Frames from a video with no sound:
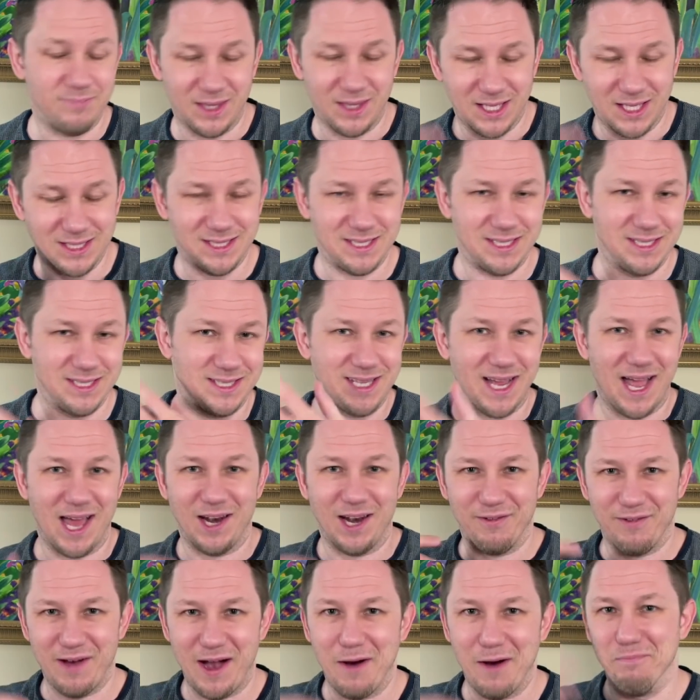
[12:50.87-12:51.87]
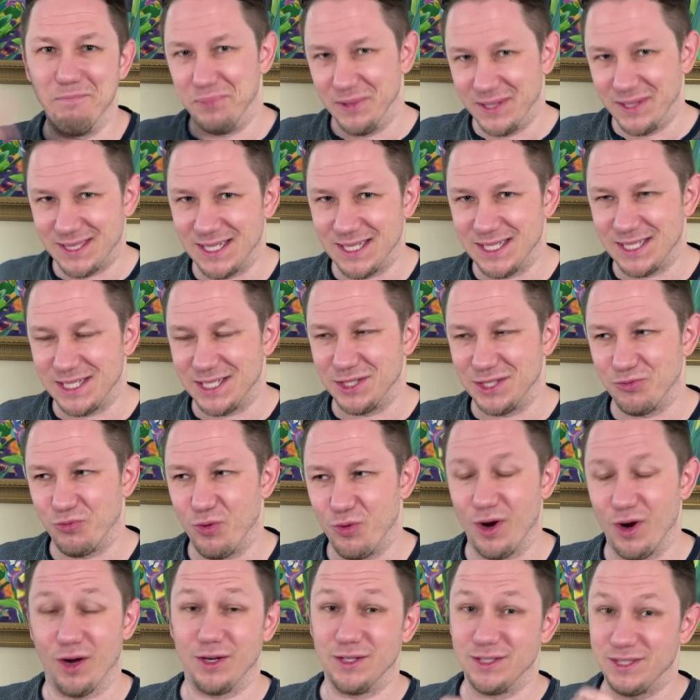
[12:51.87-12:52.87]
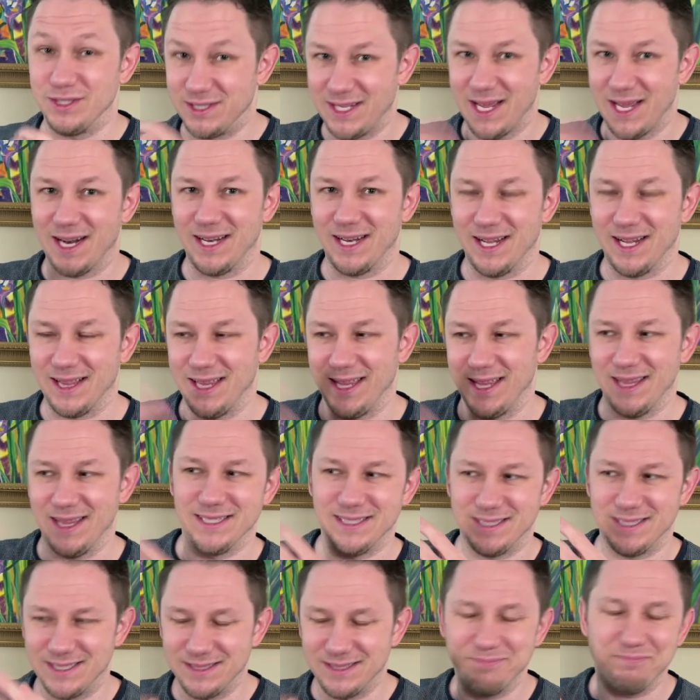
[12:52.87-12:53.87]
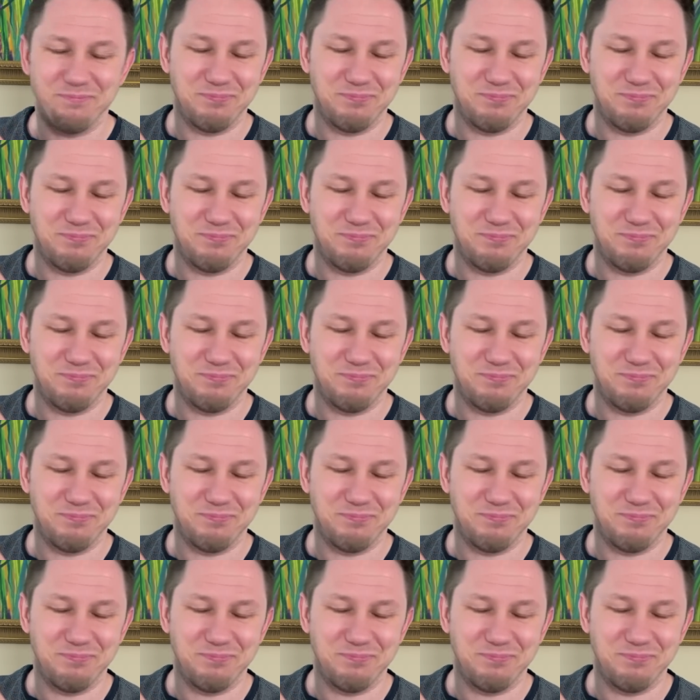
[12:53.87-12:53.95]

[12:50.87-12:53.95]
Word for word: this is kind of how businesses work, because technically it's